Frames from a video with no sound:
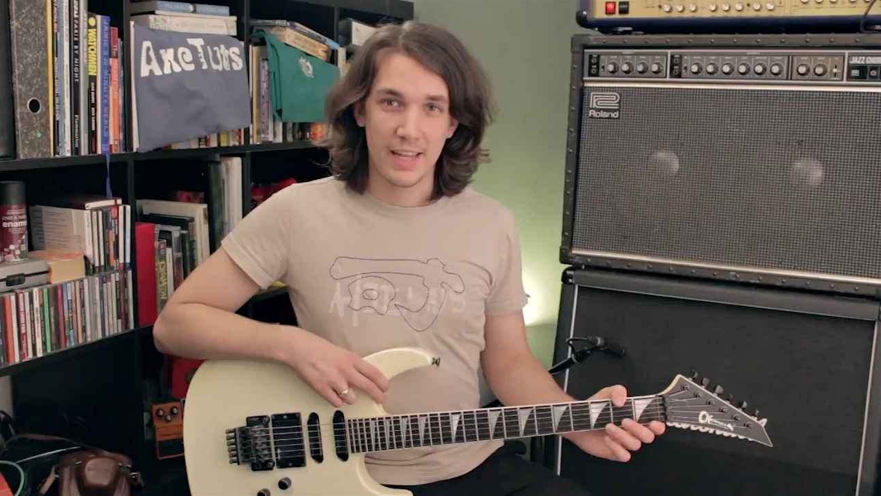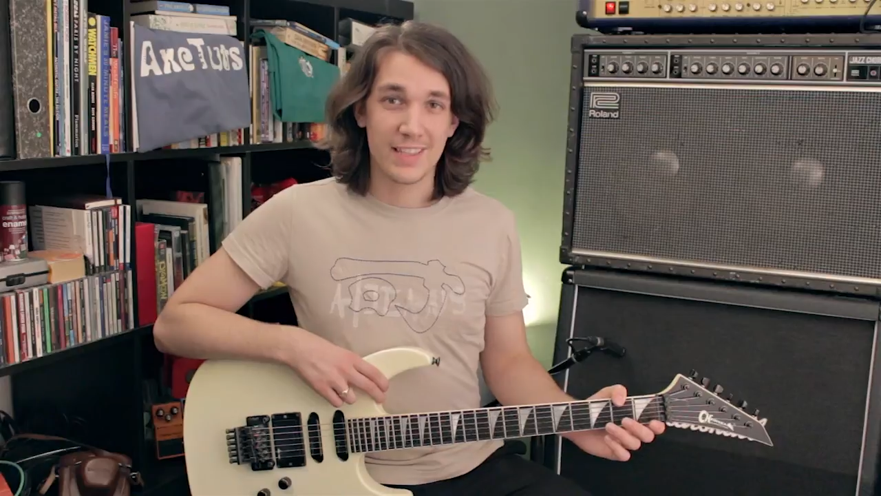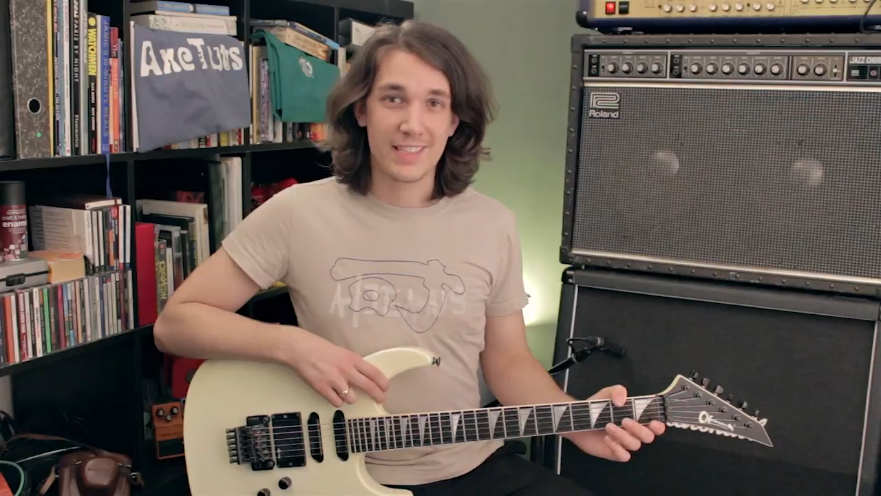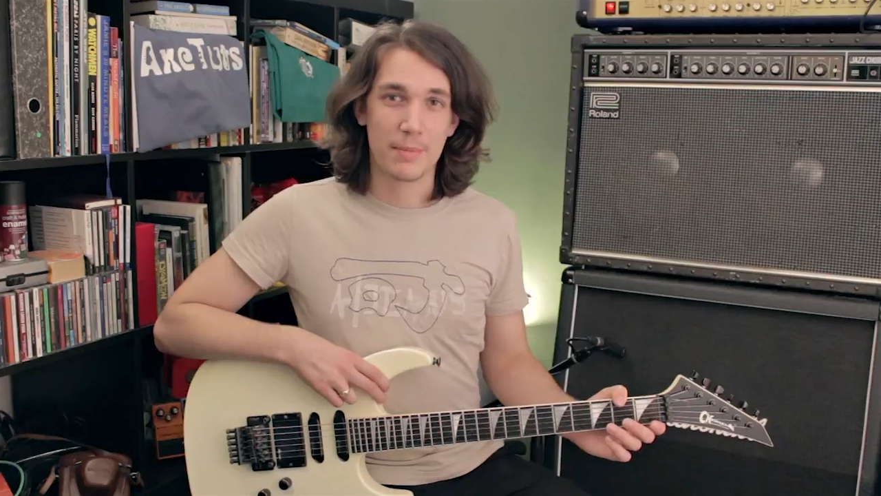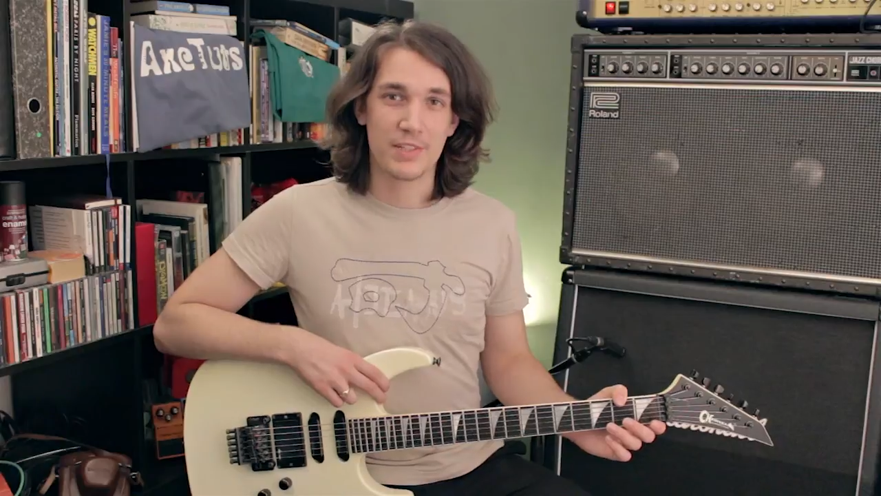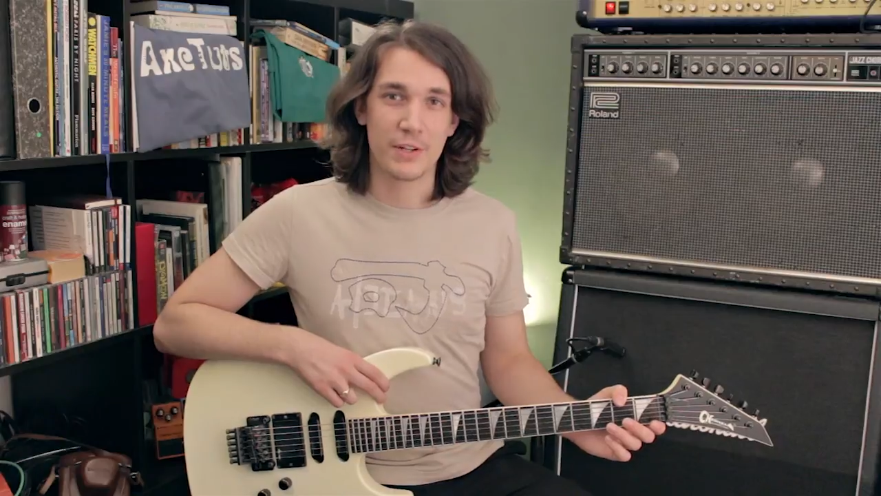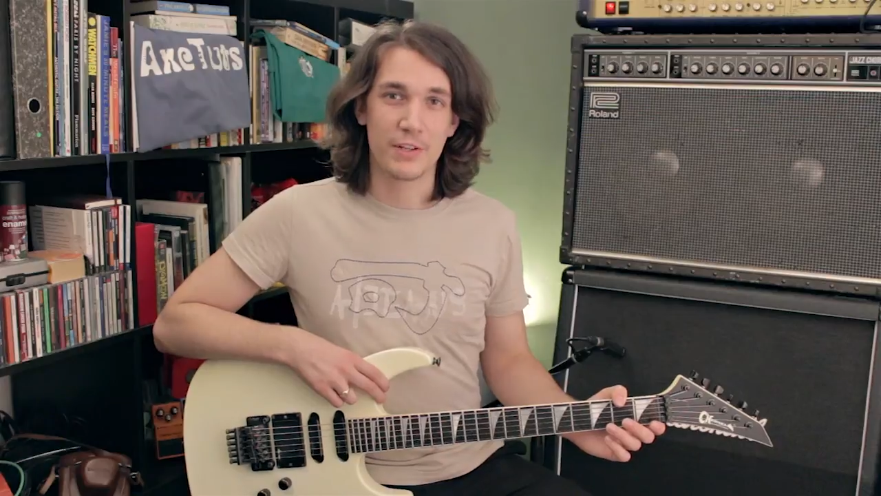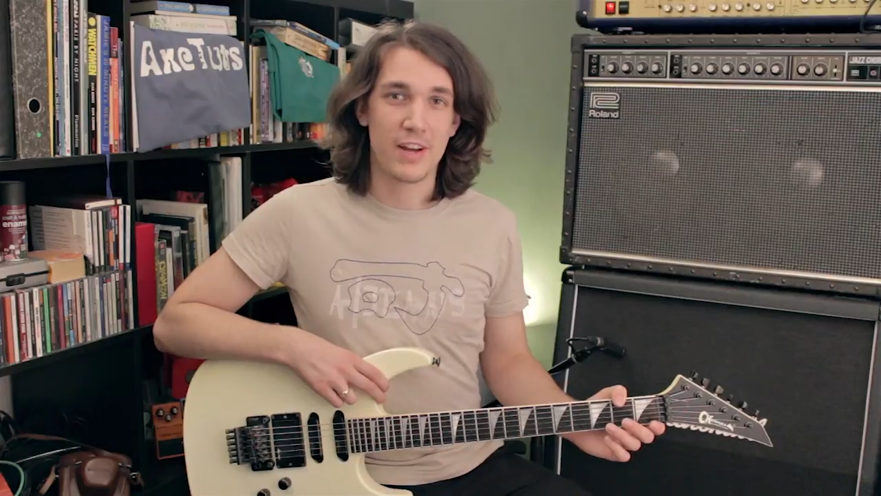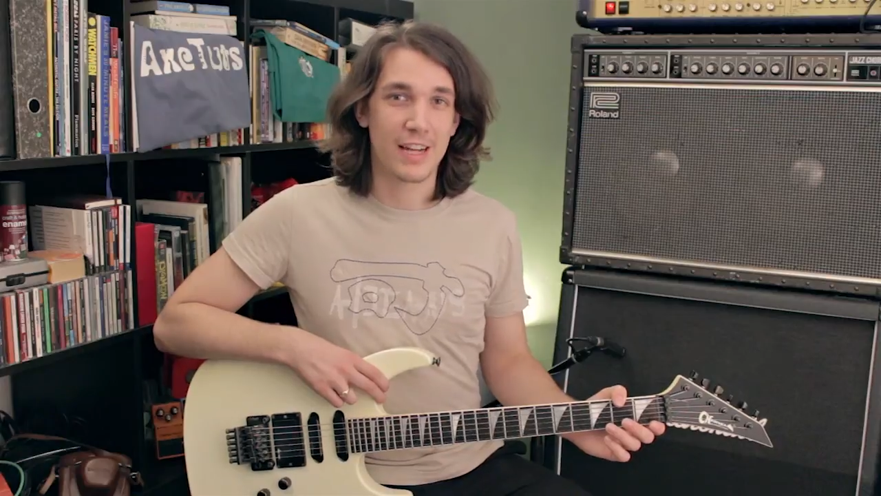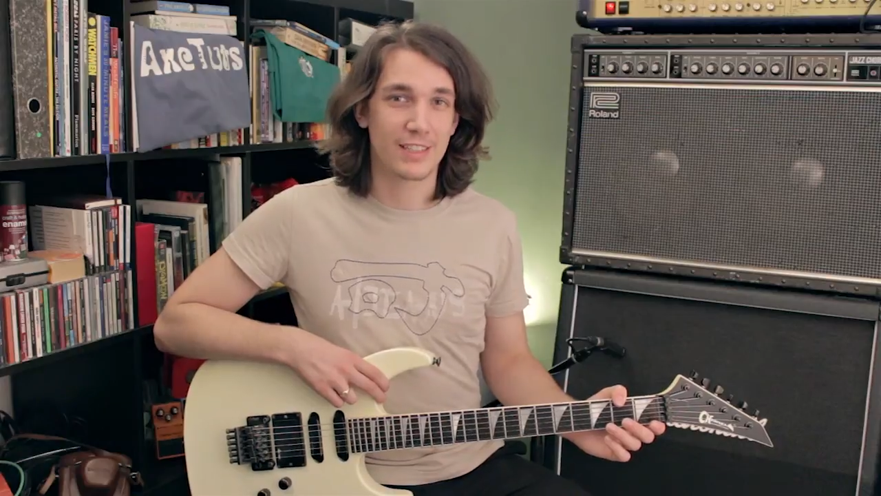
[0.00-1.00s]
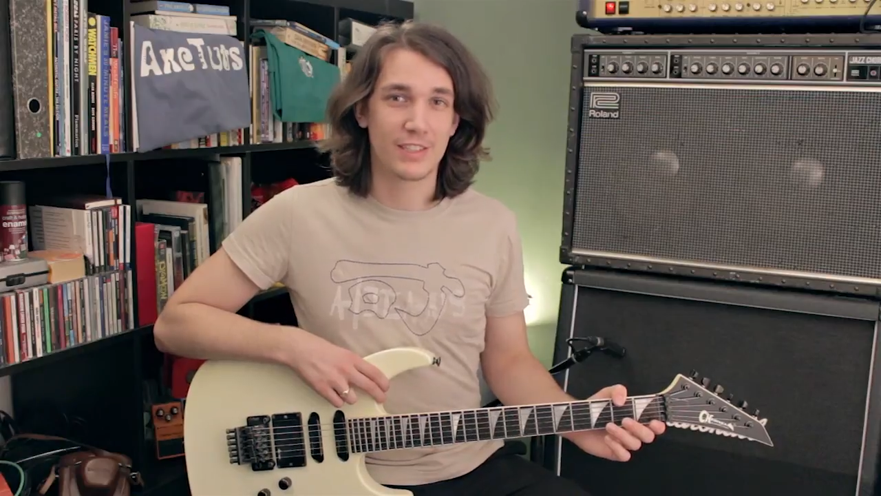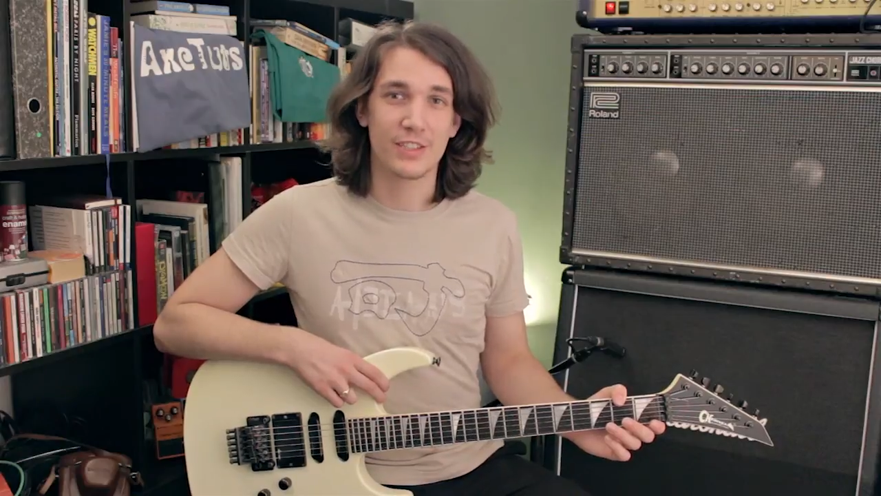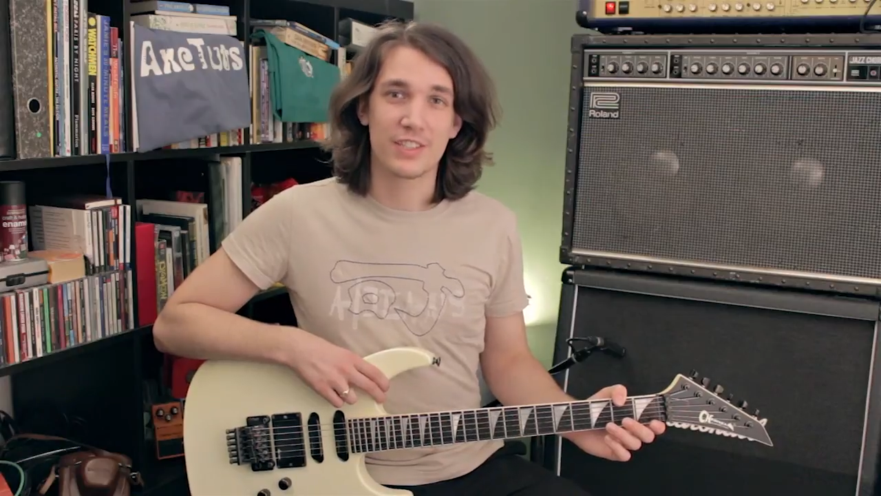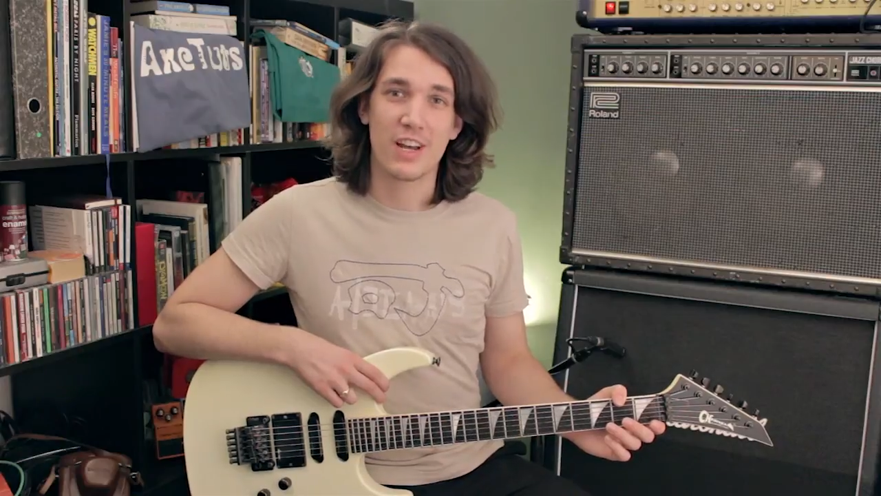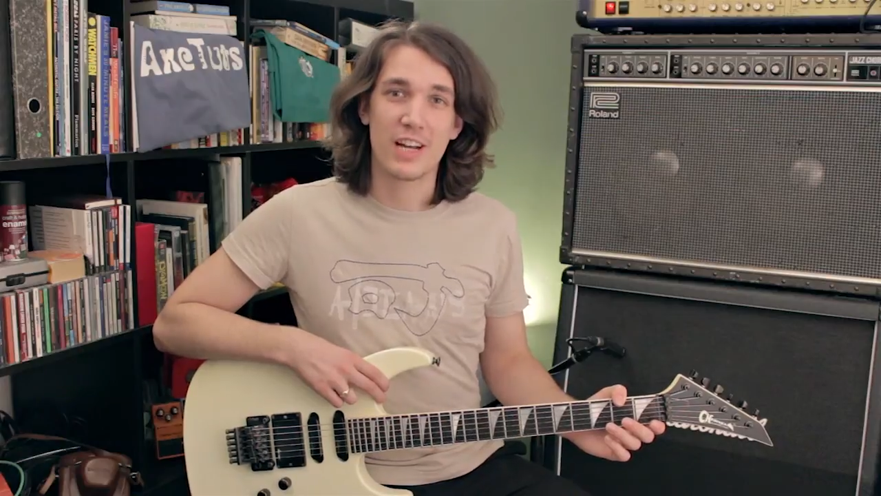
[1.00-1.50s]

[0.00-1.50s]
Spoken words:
In this episode of Axe Tuts,